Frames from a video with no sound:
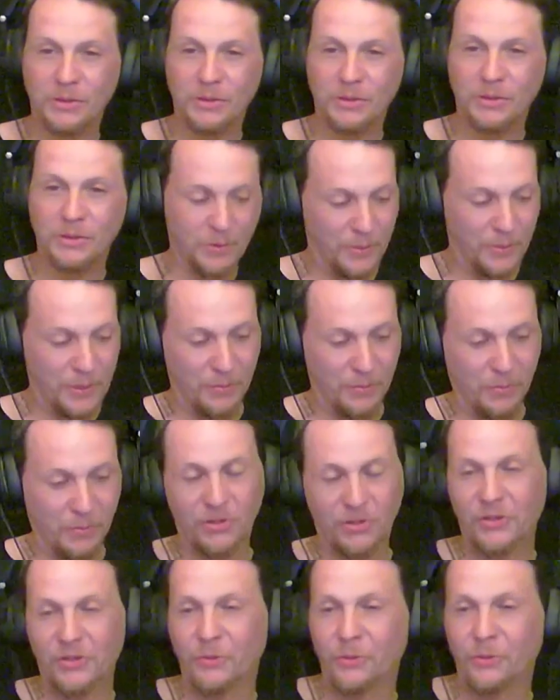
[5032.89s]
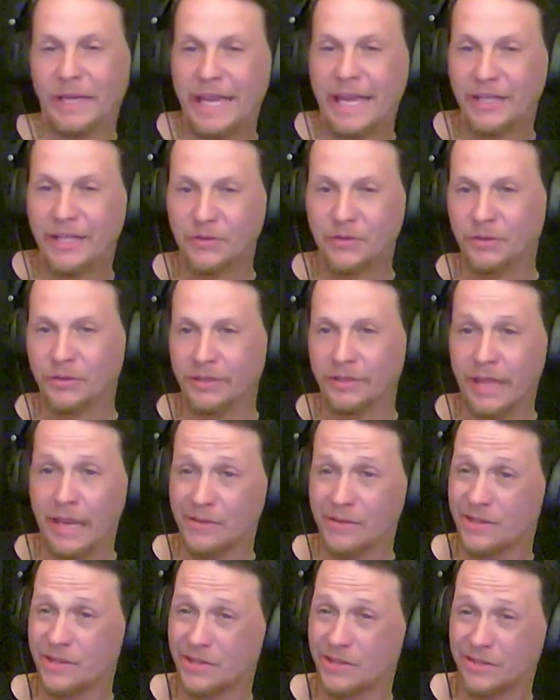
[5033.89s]
people were going to react to it, and
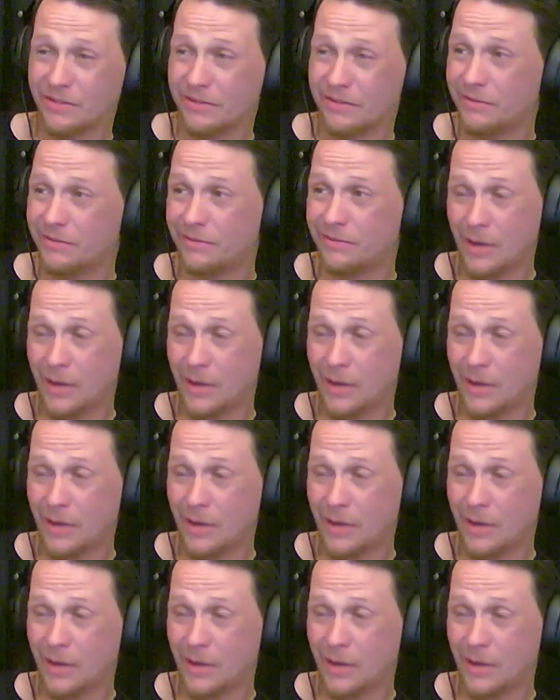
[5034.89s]
that